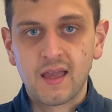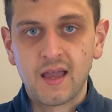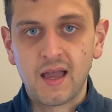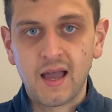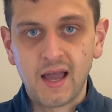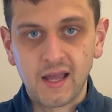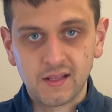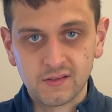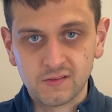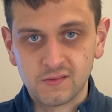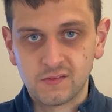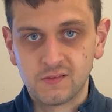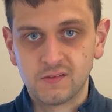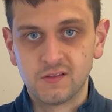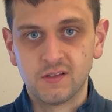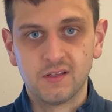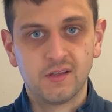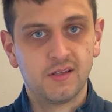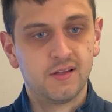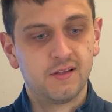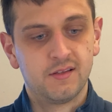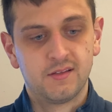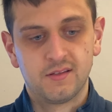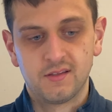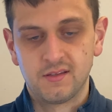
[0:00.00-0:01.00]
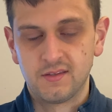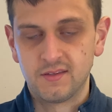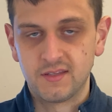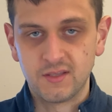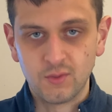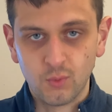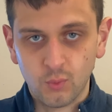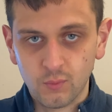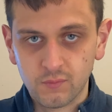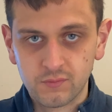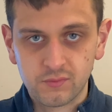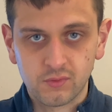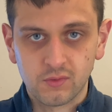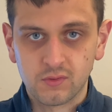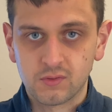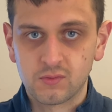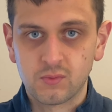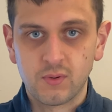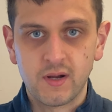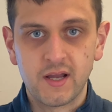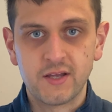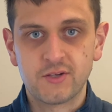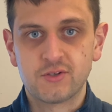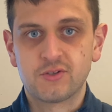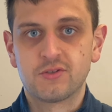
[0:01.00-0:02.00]
answer the overall
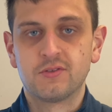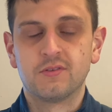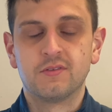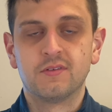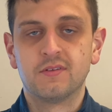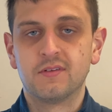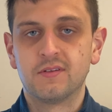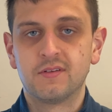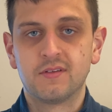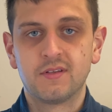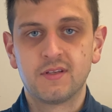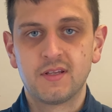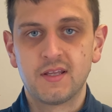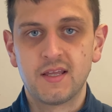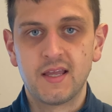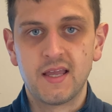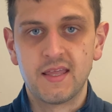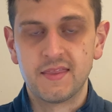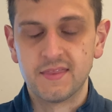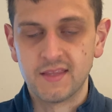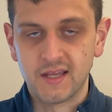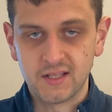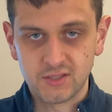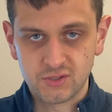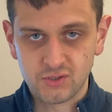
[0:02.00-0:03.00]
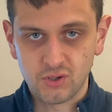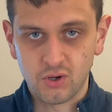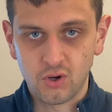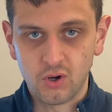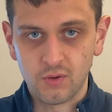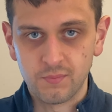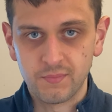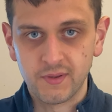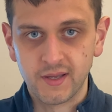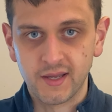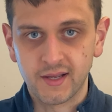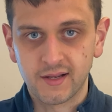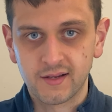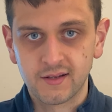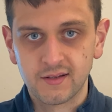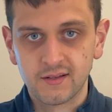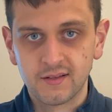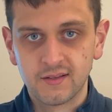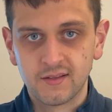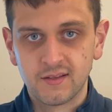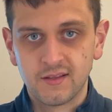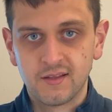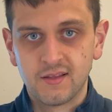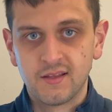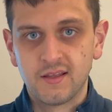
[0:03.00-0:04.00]
question in that topic.
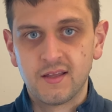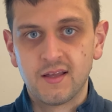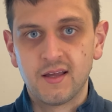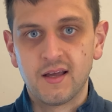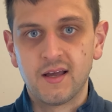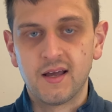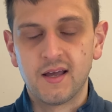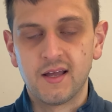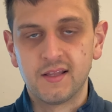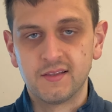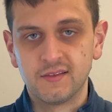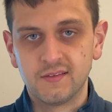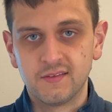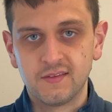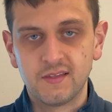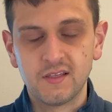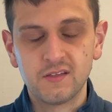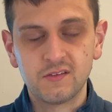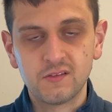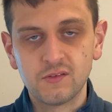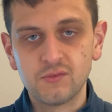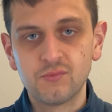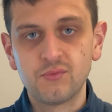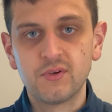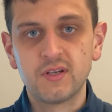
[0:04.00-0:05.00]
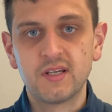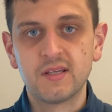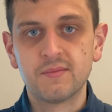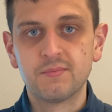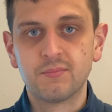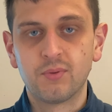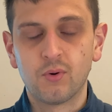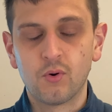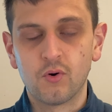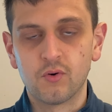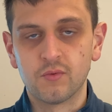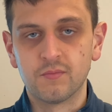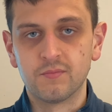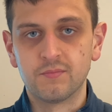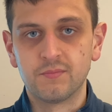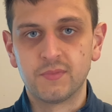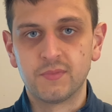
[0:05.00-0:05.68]
And this is really important